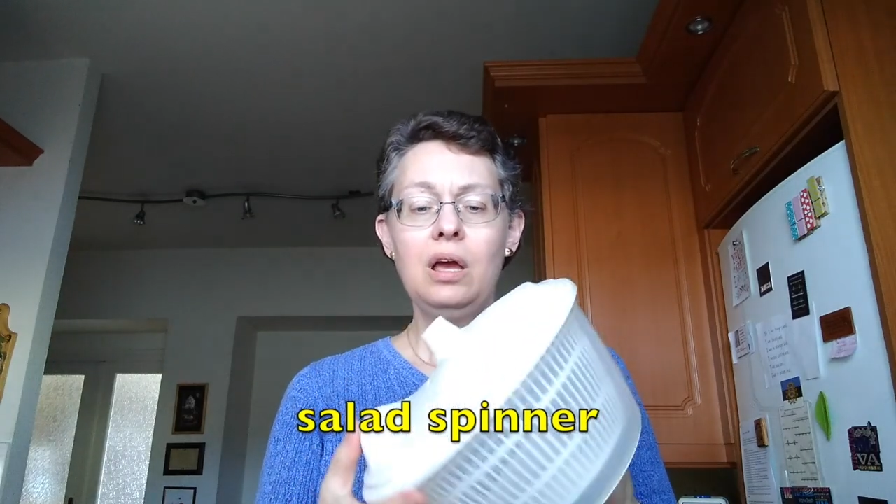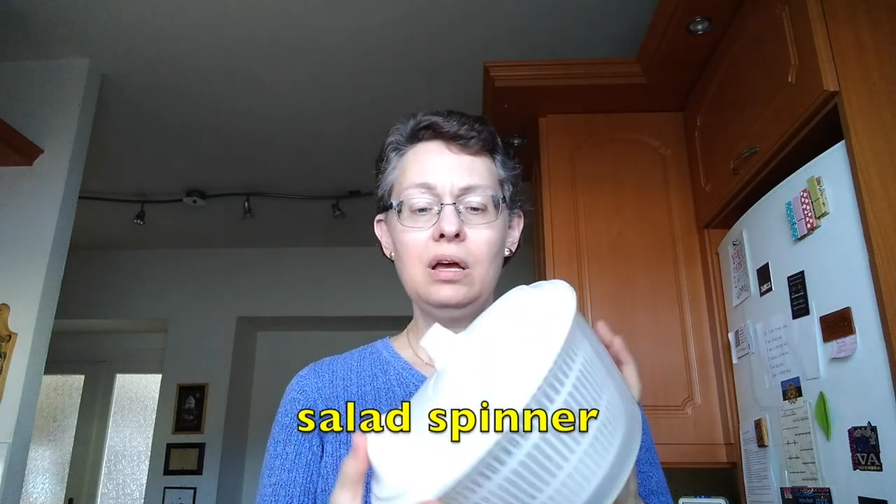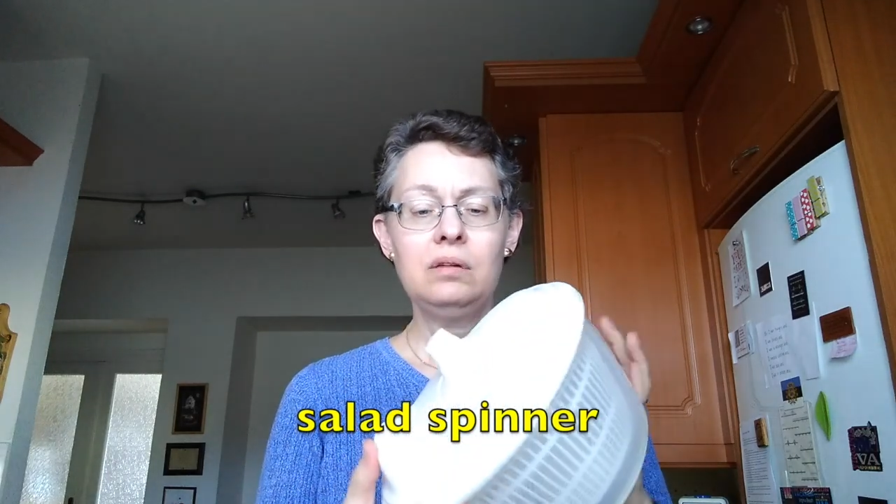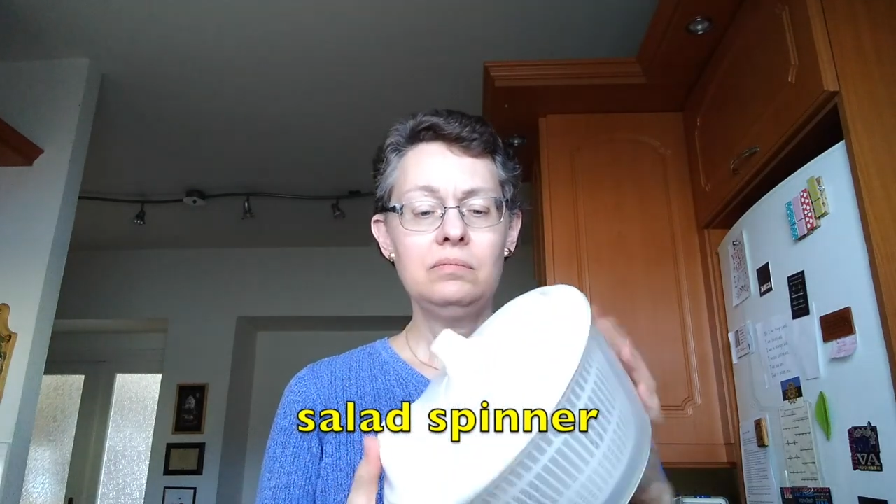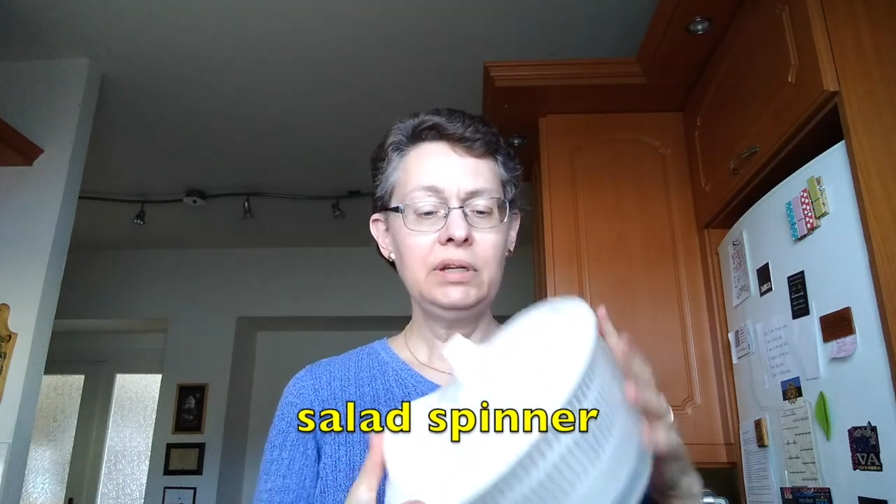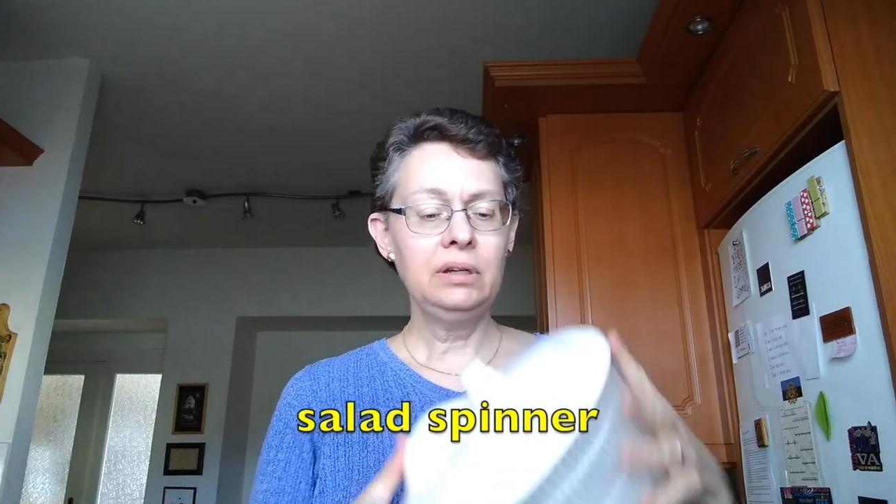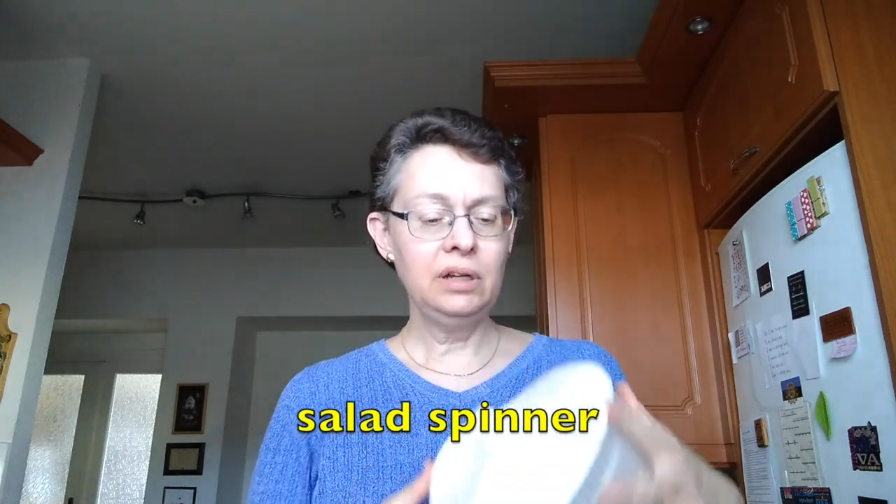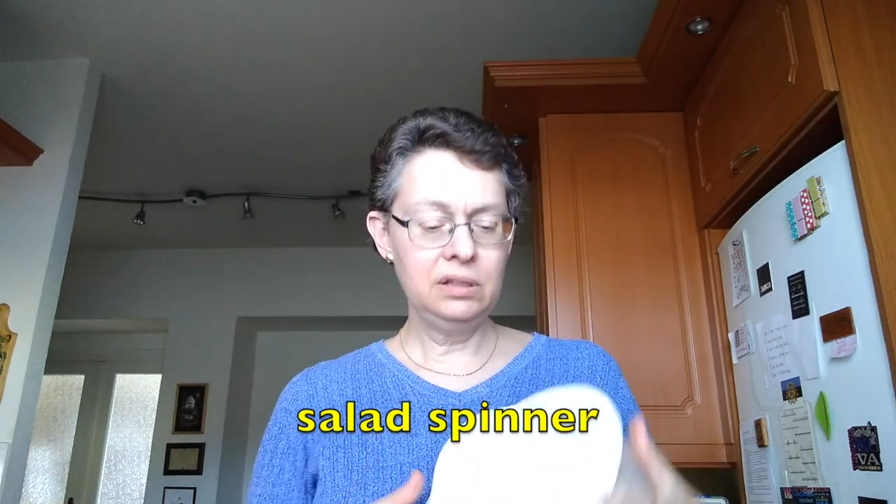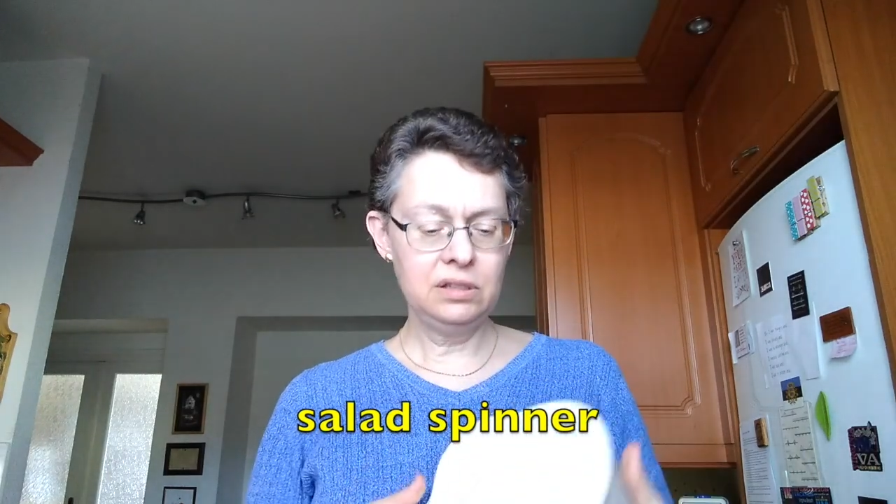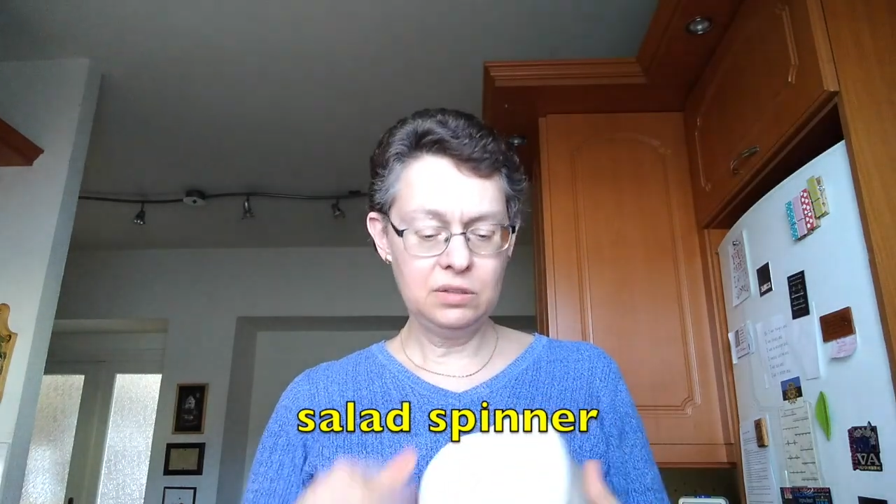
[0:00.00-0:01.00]
but you
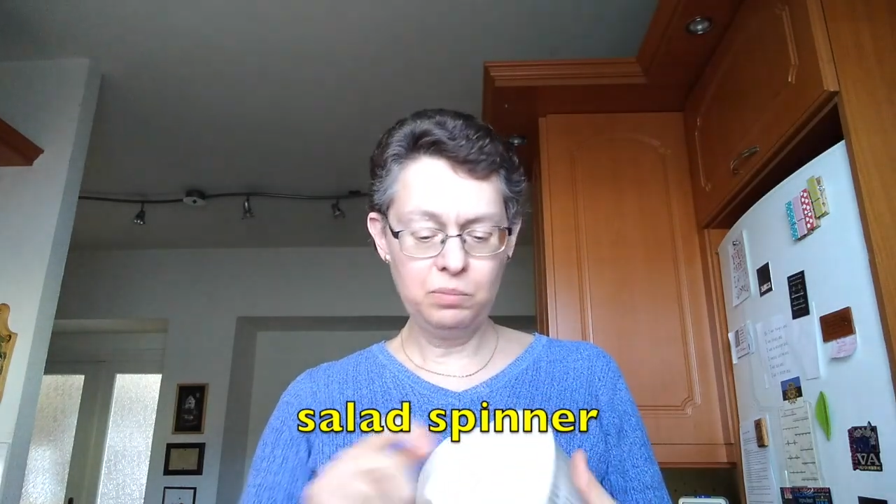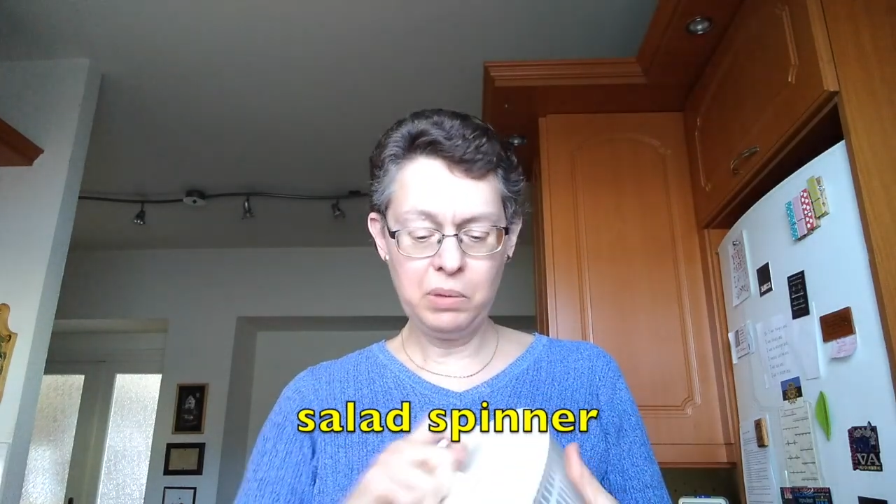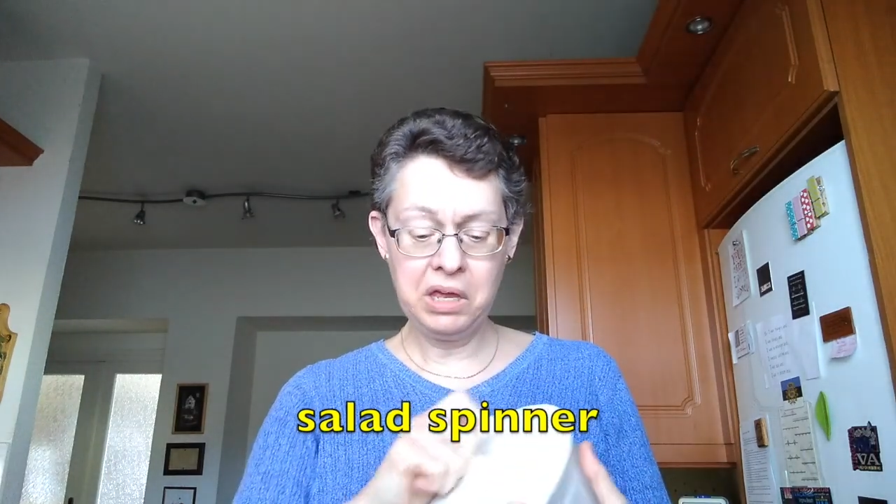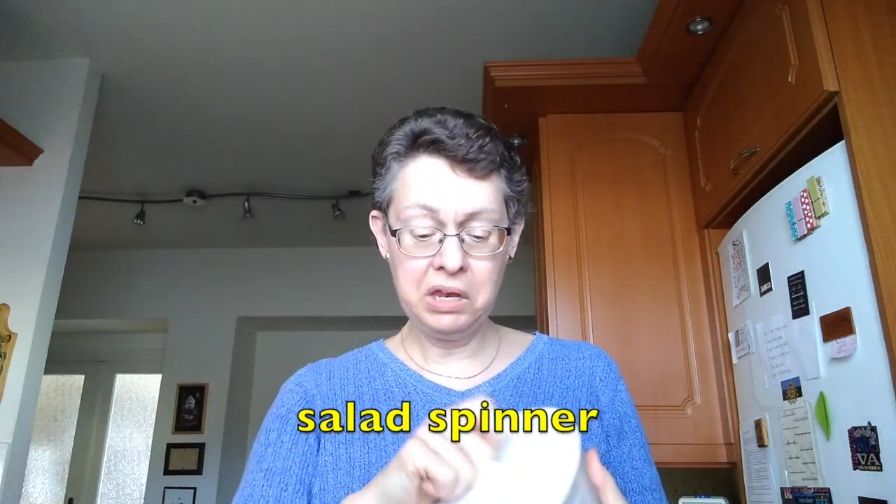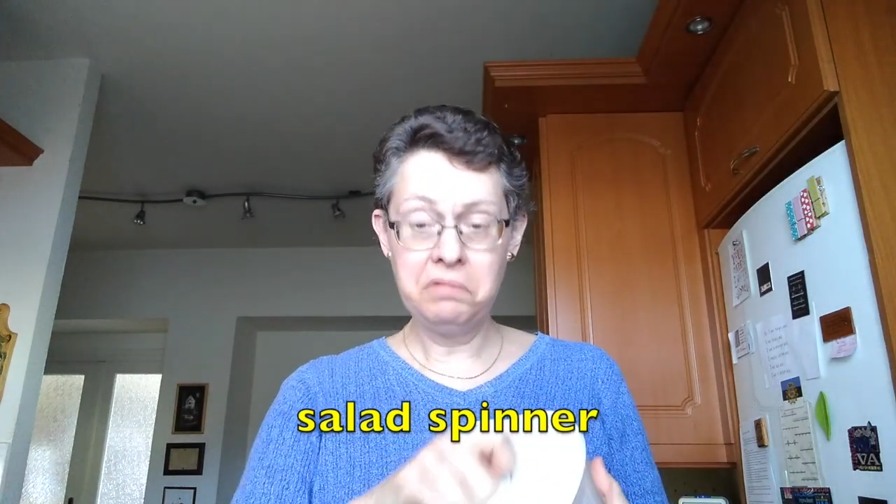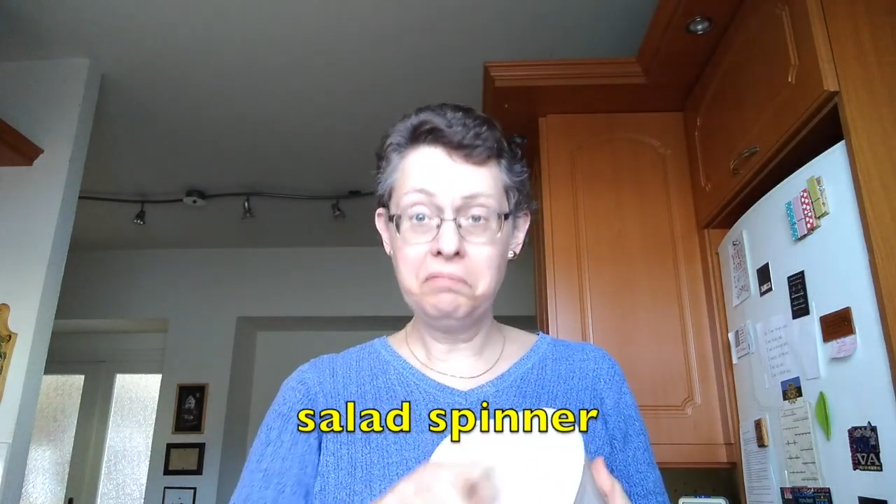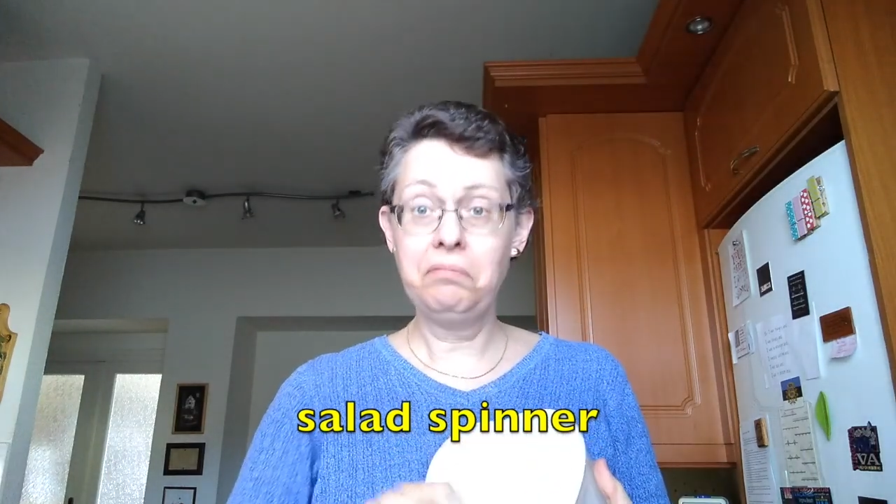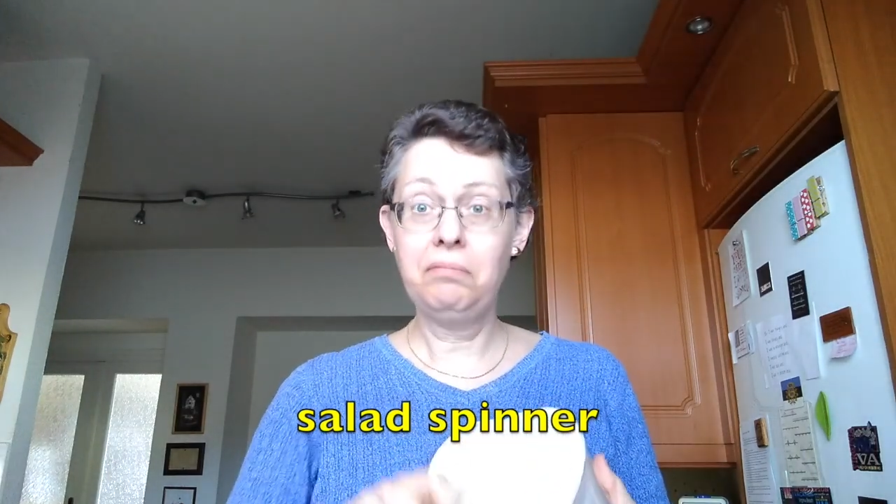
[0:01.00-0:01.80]
can spin.